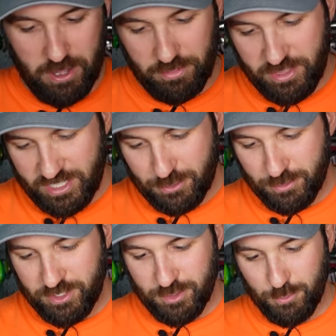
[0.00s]
This
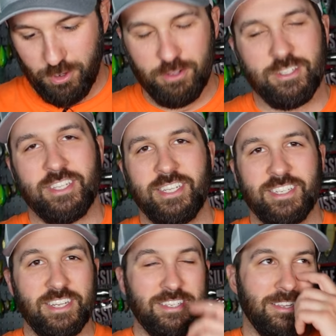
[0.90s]
was just one of those
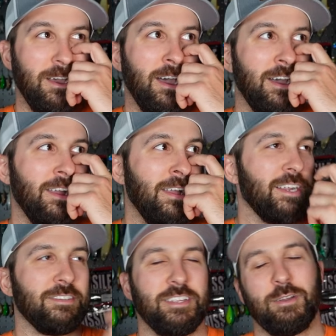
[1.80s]
things I saw and
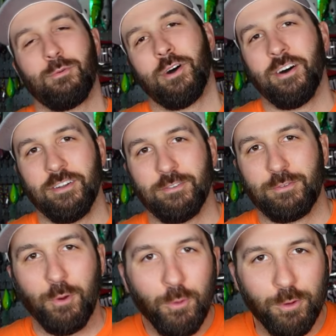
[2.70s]
I like, well,
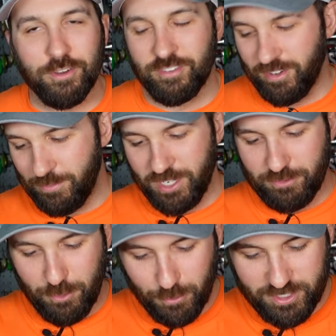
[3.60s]
of course. I mean,
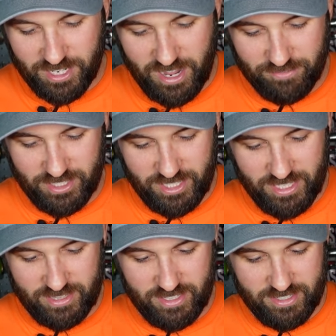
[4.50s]
of course I have to
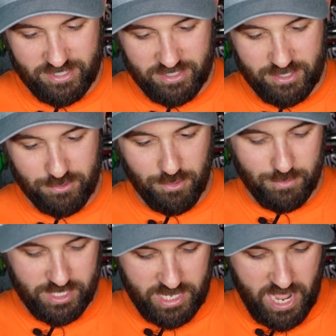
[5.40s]
get this. So this is from
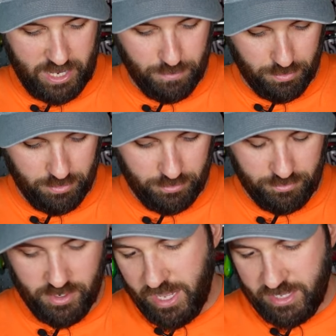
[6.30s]
Snagproof.
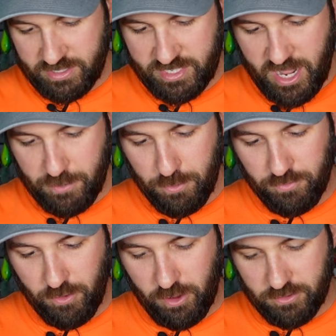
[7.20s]
And
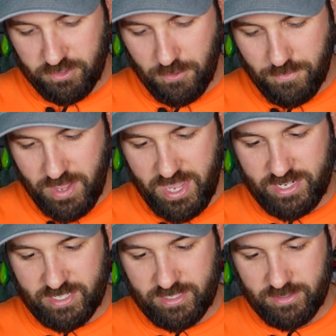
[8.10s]
Snagproof also
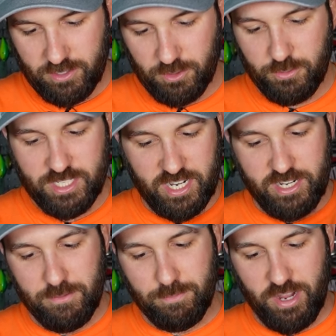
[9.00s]
makes, the only reason I
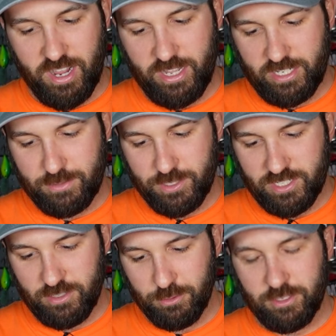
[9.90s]
didn't buy it is
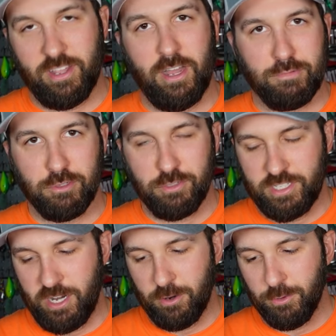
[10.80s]
because it looked absolutely
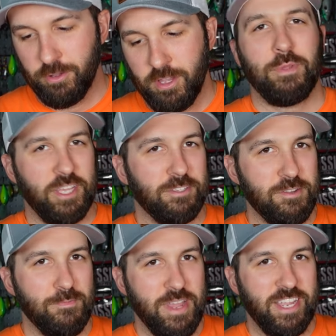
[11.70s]
terrible, but they
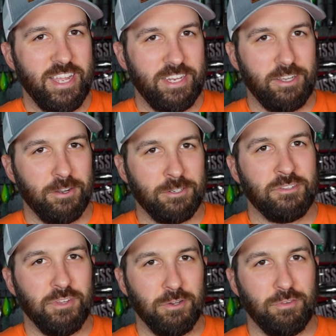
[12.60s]
also make a
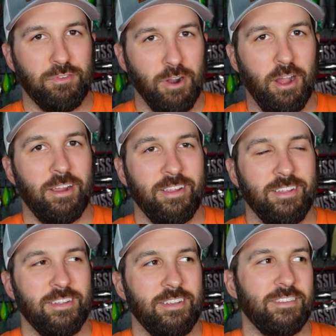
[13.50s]
Gunnersville frog.
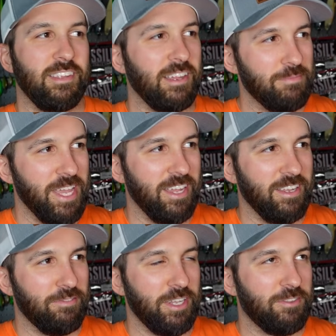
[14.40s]
I was like, man,
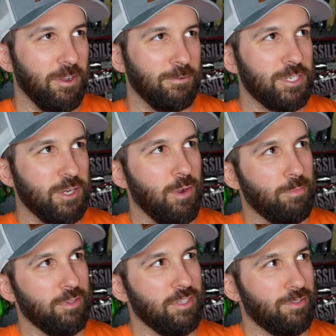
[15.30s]
if I don't show
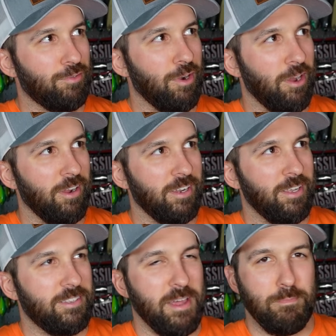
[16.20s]
up with this frog,
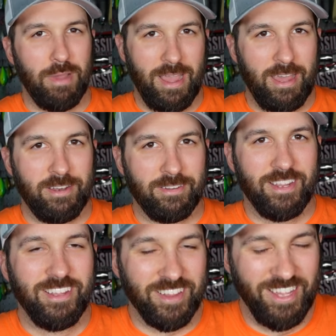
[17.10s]
is that bad?
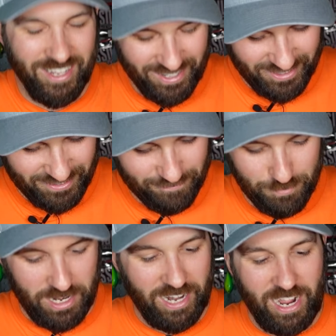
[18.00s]
Like,
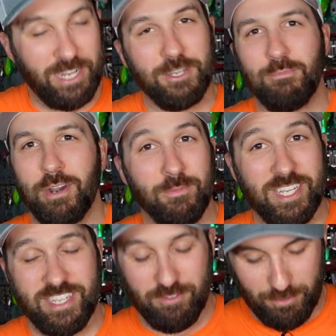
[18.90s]
but I couldn't bring
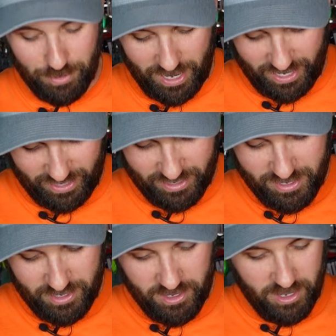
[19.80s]
myself to buy
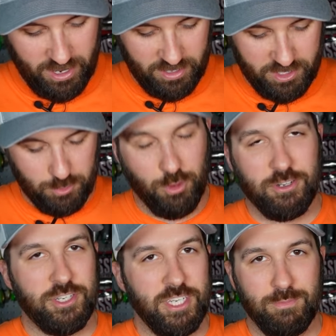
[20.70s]
it. These
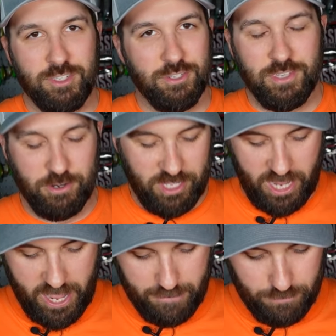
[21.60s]
weren't cheap too. They were
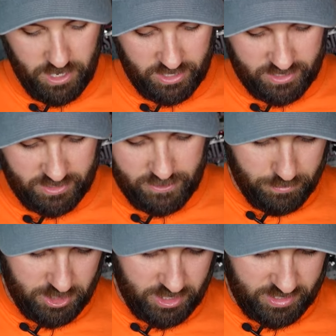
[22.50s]
like $8,
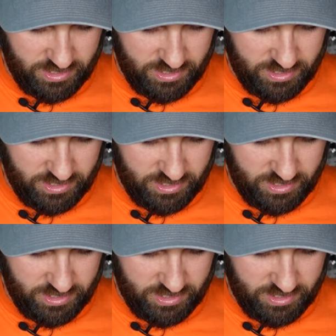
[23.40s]
but check